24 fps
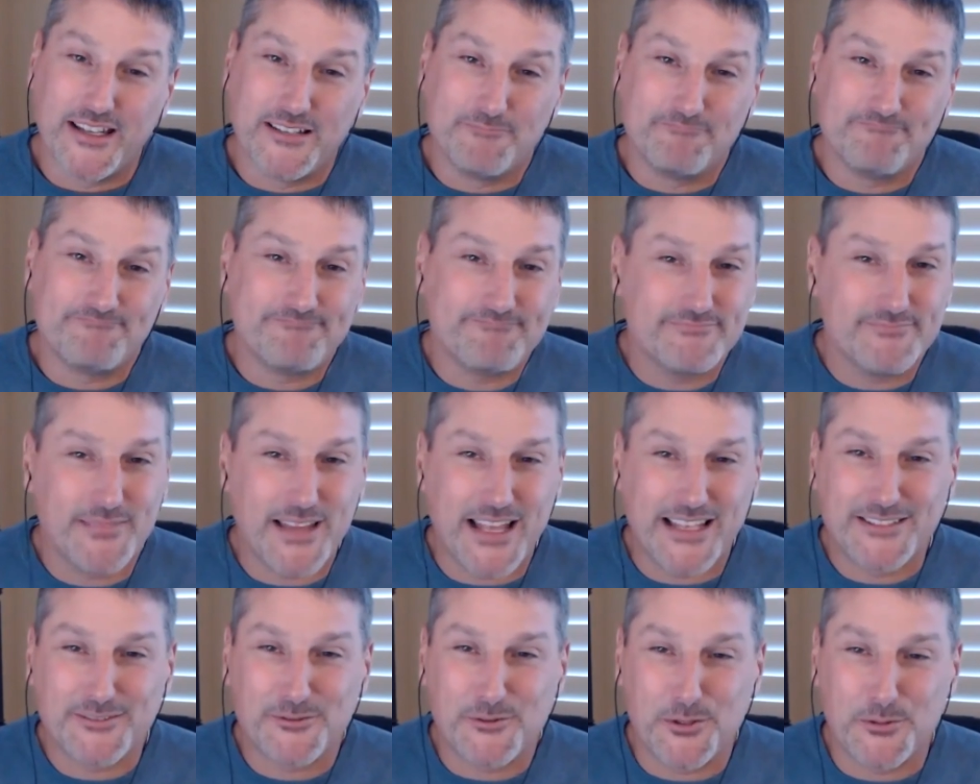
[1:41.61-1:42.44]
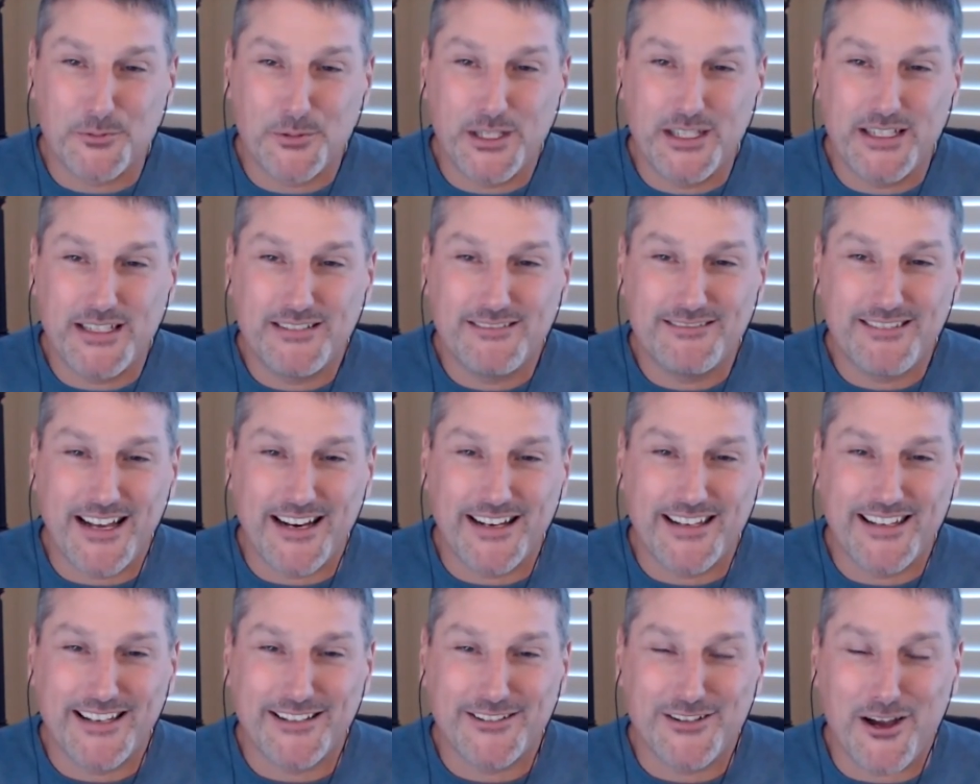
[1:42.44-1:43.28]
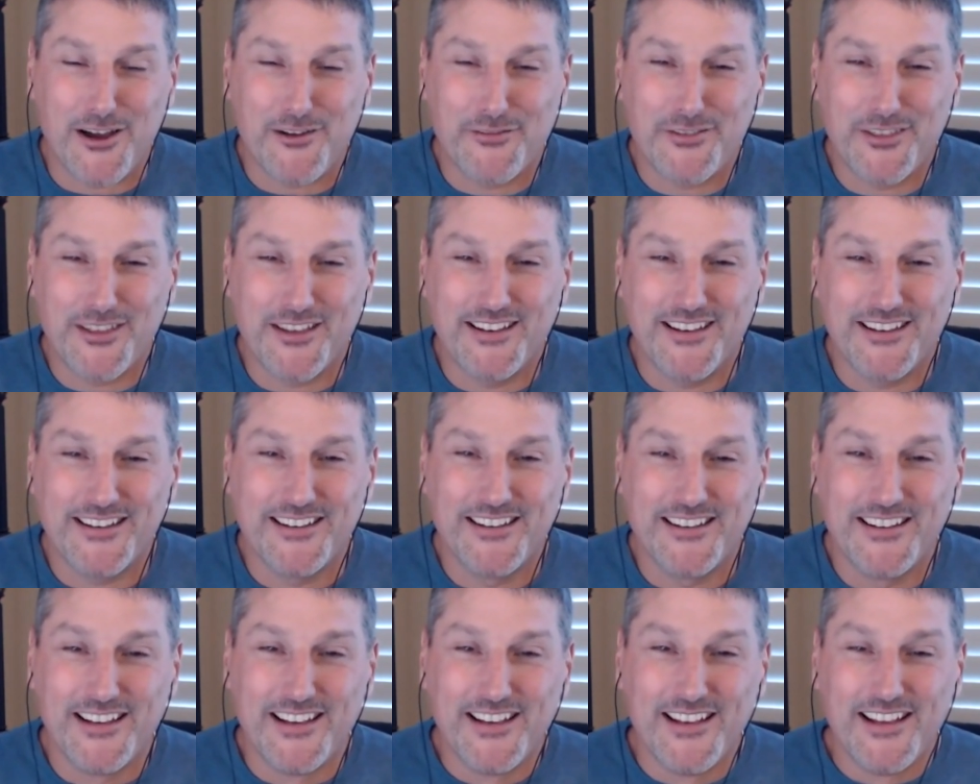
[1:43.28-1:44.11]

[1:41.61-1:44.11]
And that's when we kind of kicked off the